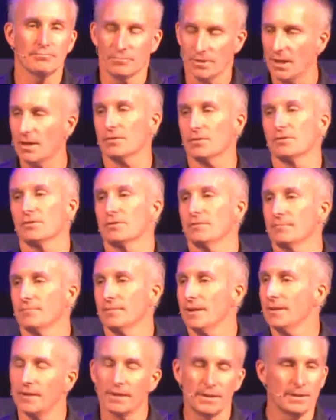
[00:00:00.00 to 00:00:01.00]
Yes.
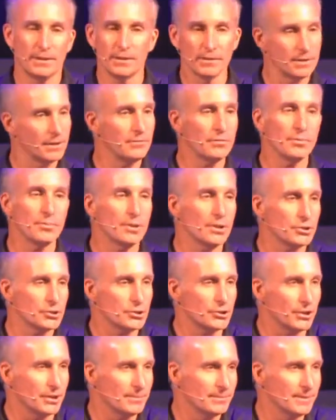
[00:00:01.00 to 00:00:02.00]
And they need to leave the
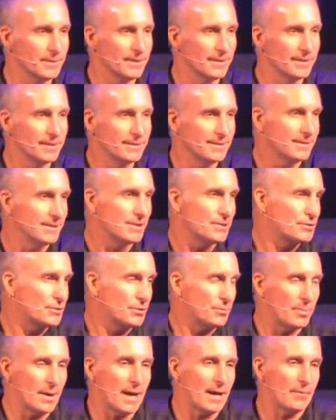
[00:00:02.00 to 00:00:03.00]
ministry. Is there
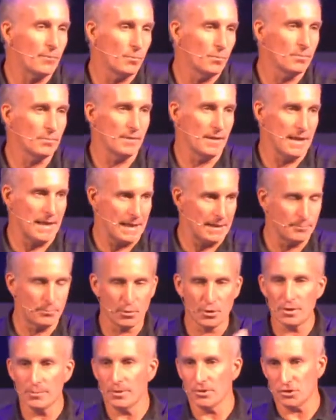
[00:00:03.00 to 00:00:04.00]
bad it, eh,
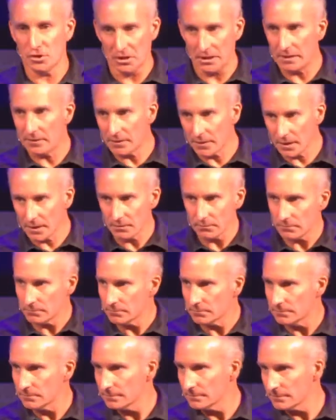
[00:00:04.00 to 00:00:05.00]
pretty much anything?
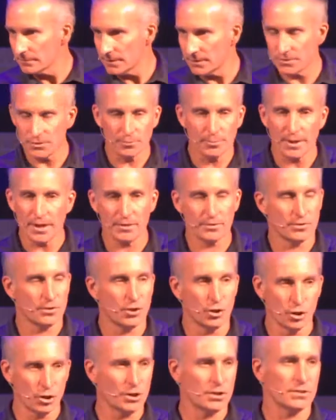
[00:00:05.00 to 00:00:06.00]
Is there bad
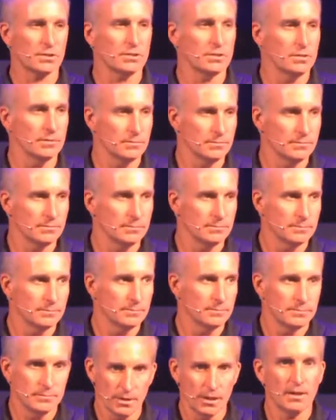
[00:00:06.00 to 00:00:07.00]
cooks?
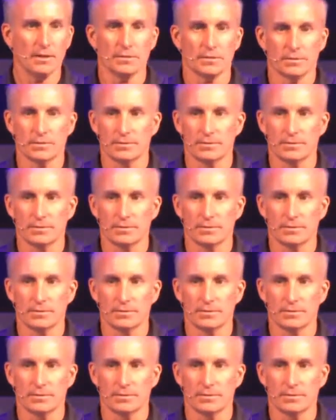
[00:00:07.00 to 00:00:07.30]
Yes.